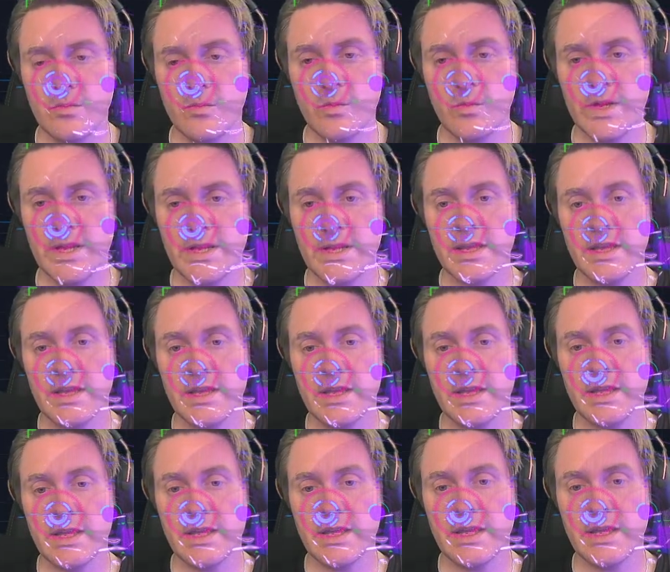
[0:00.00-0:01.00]

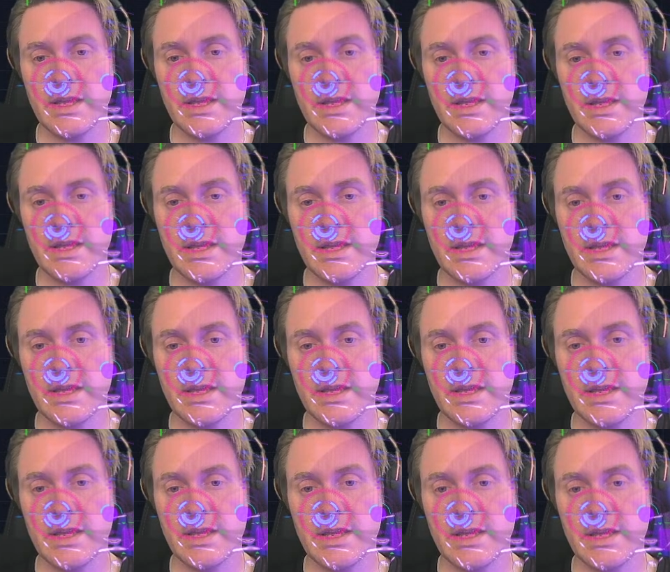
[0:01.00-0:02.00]
weekend
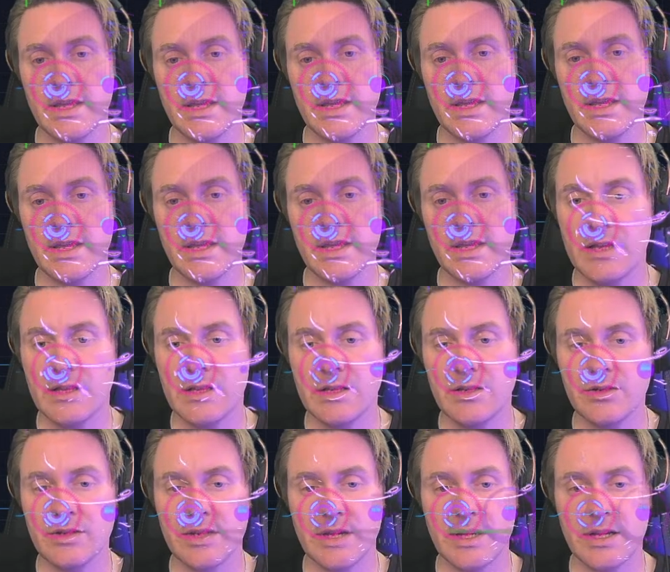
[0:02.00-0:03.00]
setup. And then
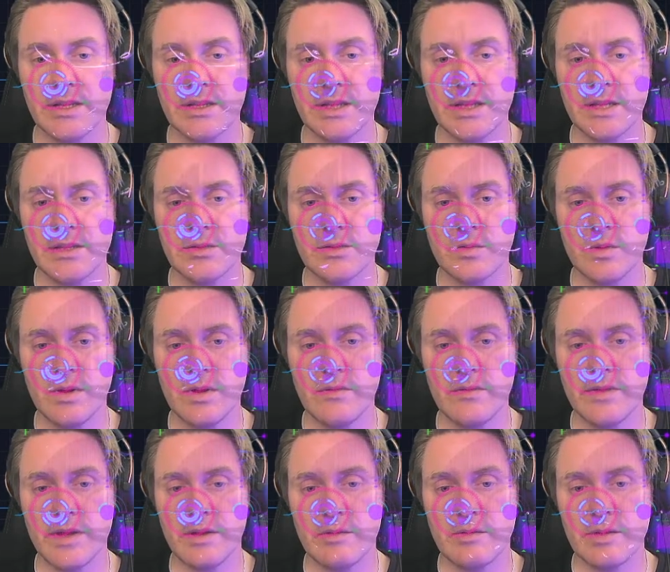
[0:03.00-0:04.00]
you're getting that
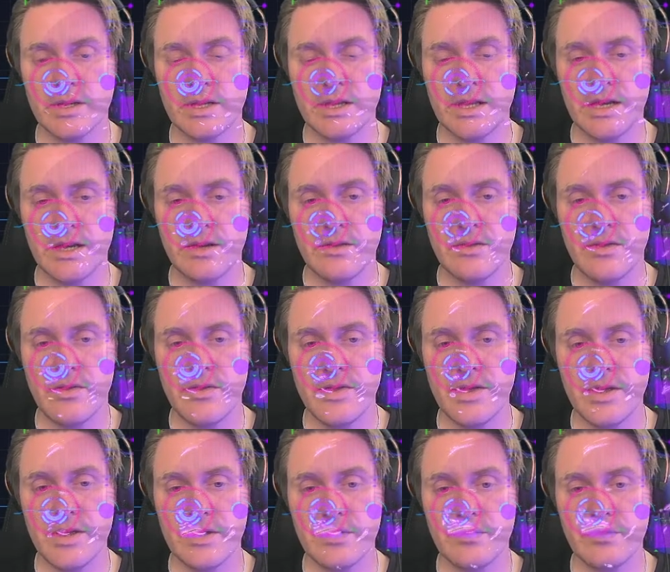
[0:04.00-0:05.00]
12-hour cloud
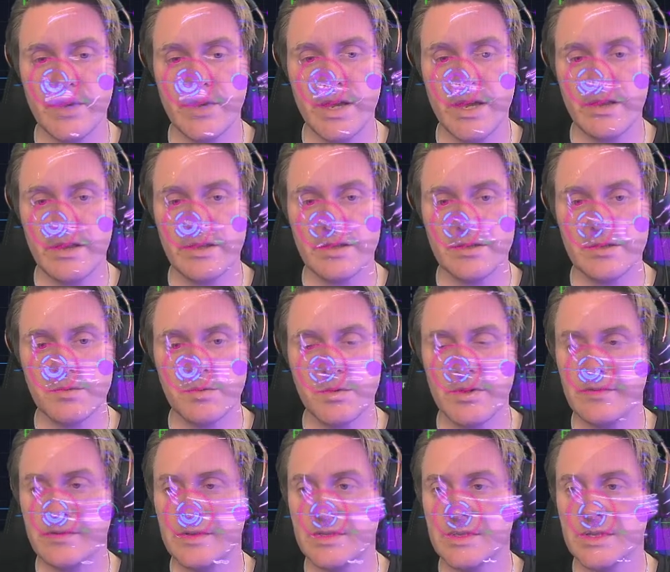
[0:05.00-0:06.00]
thin. We had this
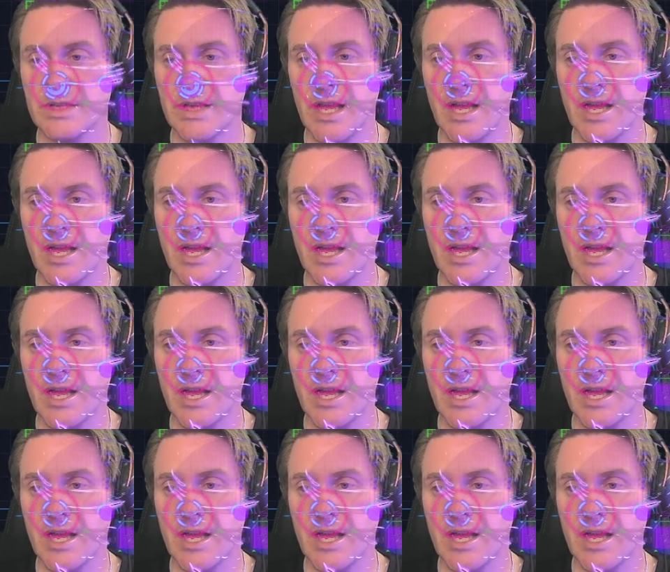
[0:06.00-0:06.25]
previously